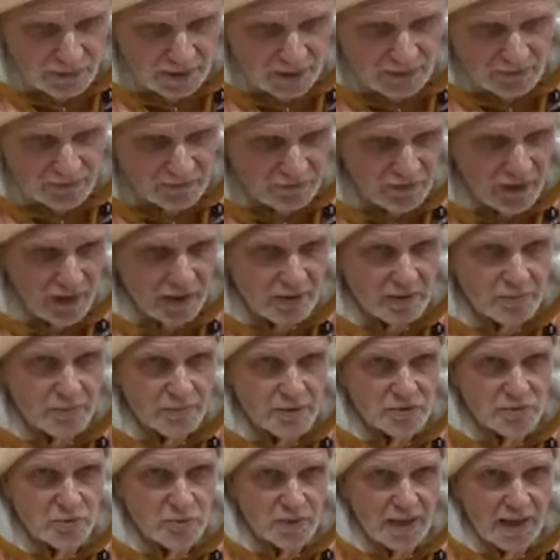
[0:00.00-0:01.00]

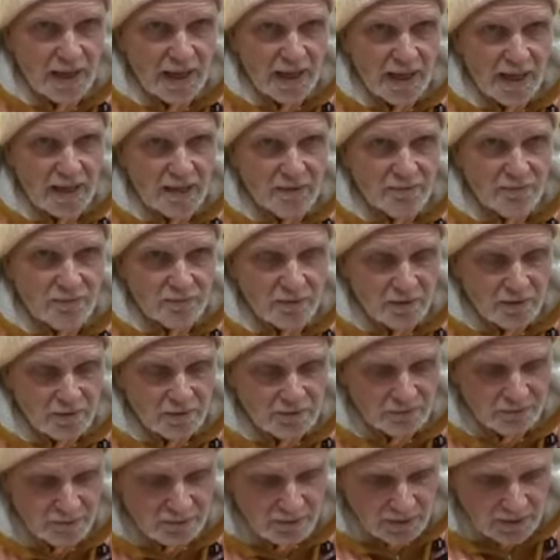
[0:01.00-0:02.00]
environment we have
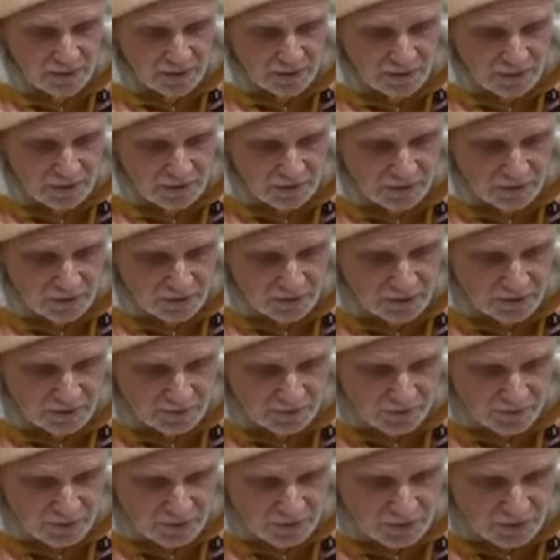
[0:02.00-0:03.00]
of the
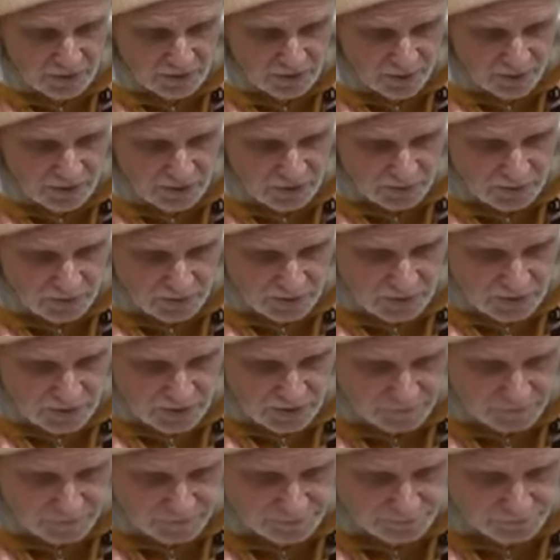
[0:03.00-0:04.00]
devotee
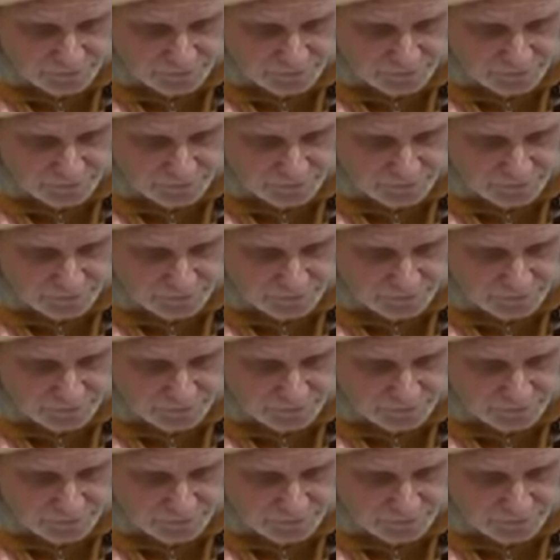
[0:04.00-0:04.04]
arrangements.